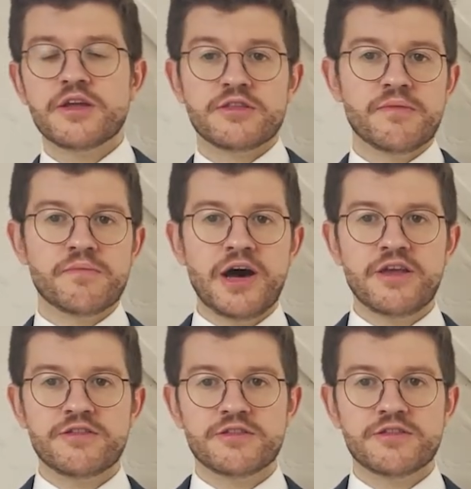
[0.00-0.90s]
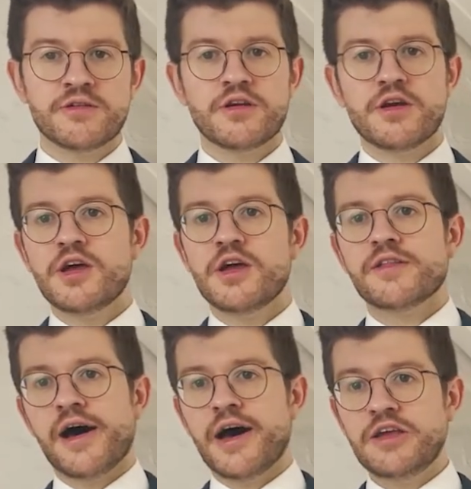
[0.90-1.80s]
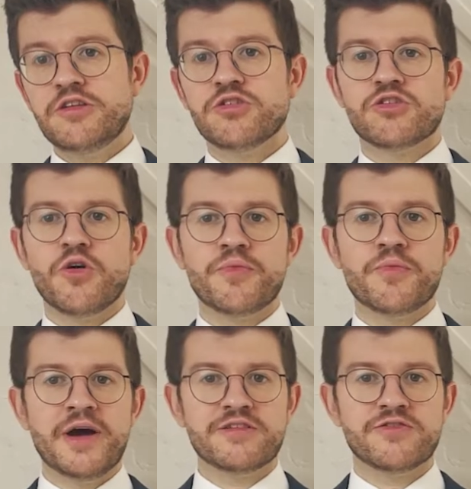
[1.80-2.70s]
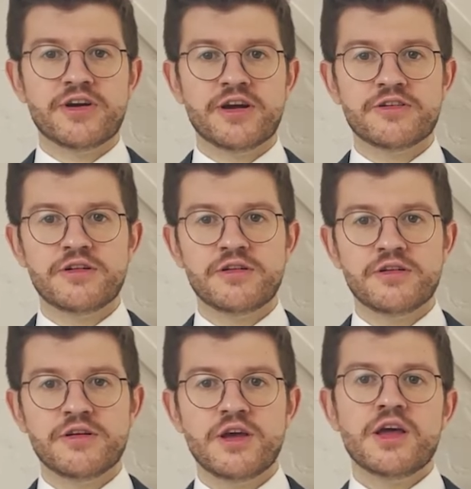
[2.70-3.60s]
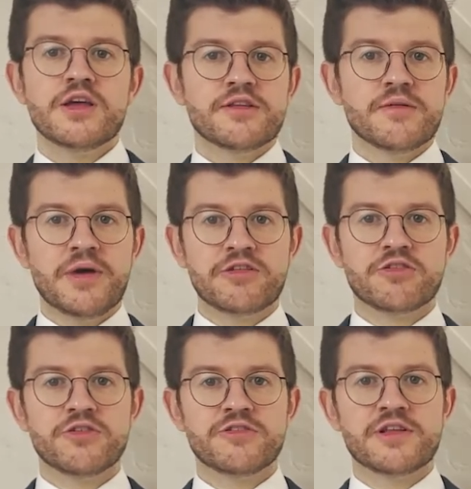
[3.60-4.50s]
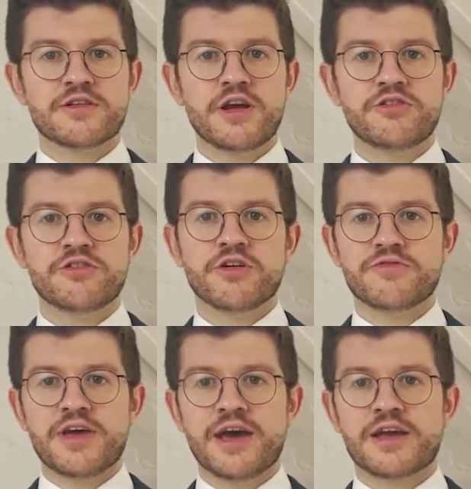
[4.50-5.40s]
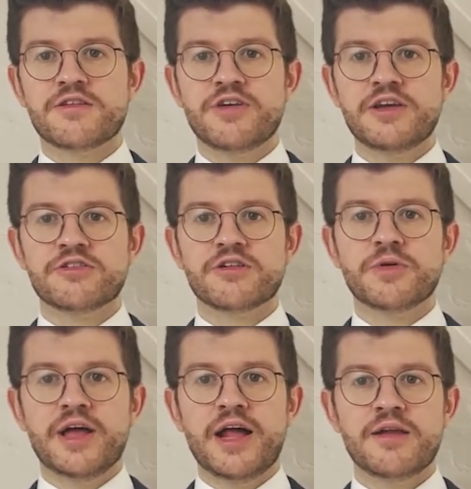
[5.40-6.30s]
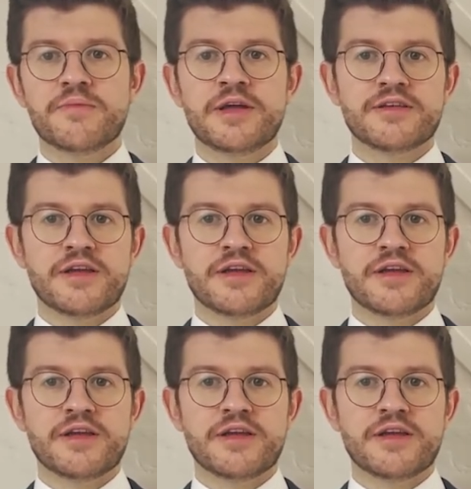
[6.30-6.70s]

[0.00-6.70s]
the isotope mass fraction, the mass concentration of the activationable element